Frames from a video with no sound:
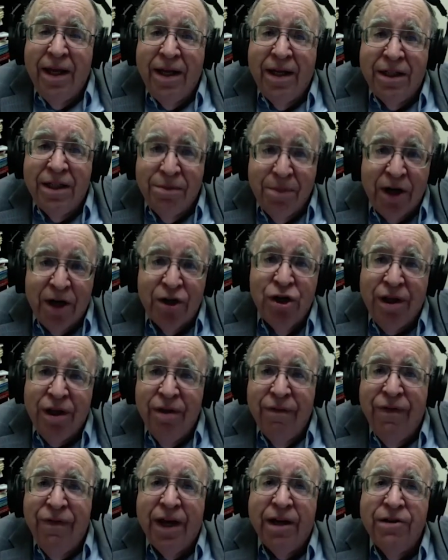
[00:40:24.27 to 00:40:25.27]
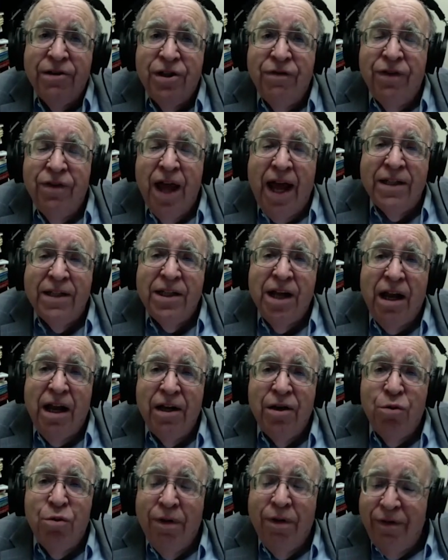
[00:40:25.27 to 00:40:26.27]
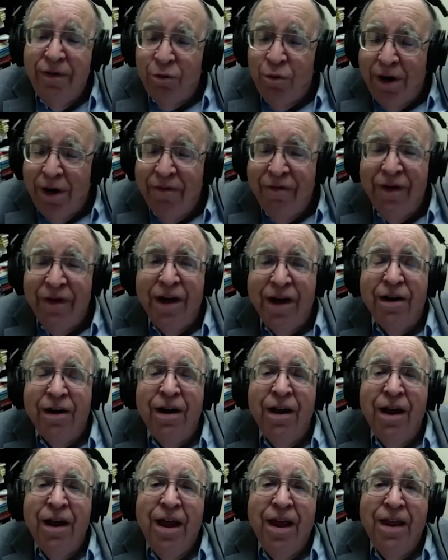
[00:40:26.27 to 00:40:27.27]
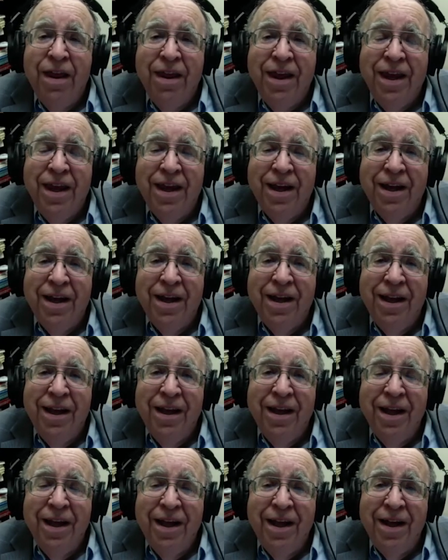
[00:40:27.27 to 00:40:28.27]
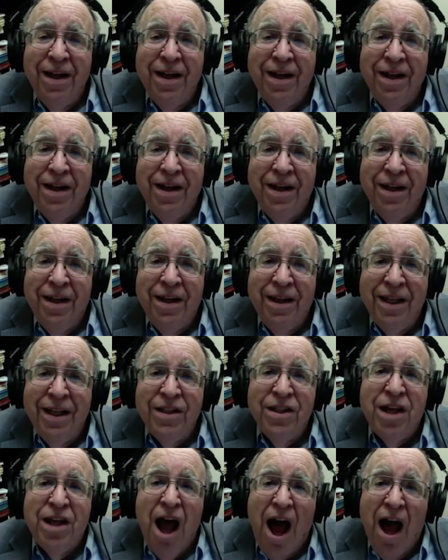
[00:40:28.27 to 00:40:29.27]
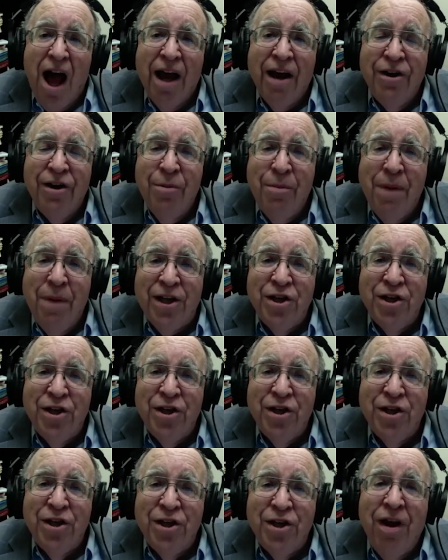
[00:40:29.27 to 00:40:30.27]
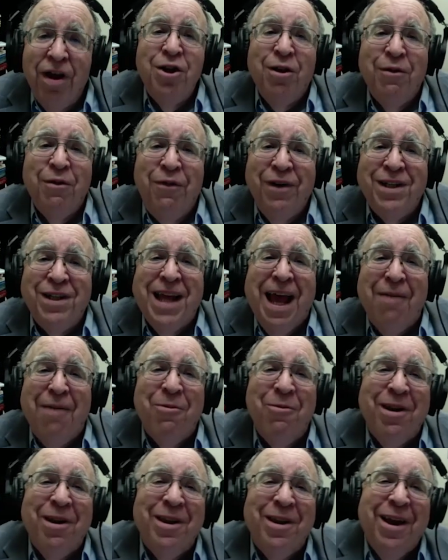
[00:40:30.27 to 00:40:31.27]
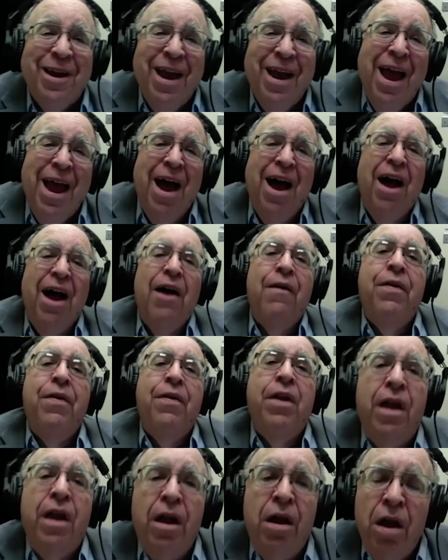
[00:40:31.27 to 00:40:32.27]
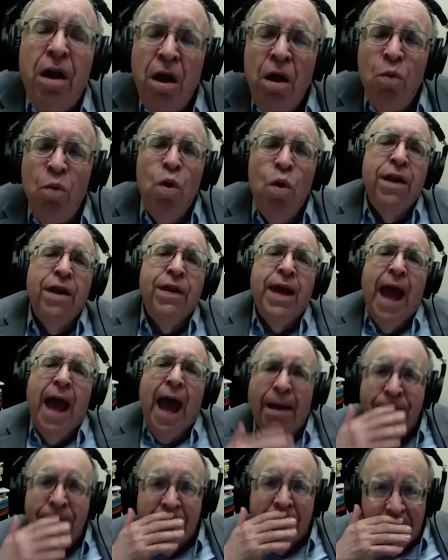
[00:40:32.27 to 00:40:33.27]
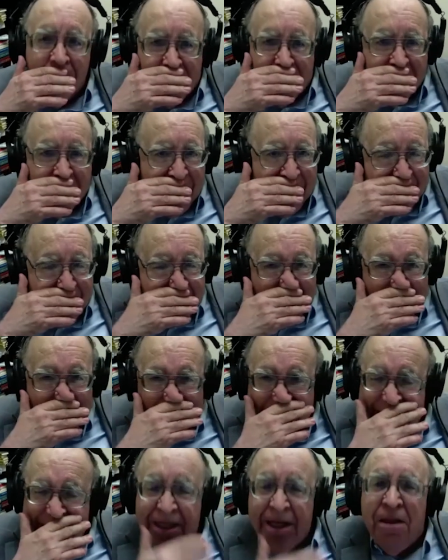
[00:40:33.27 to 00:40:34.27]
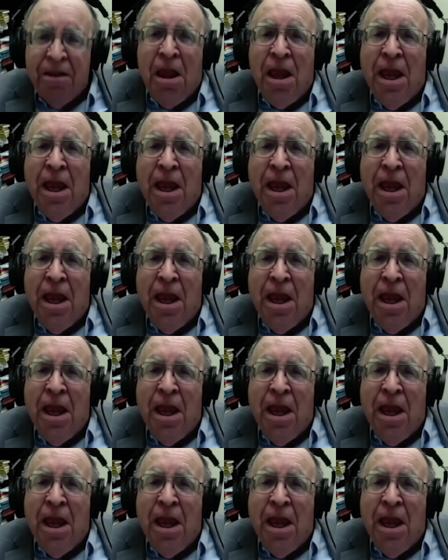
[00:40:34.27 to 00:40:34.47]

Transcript: especially in the figures of Lancelot and Guinevere, this higher dimension of love. So, for example, one of the absolutely key texts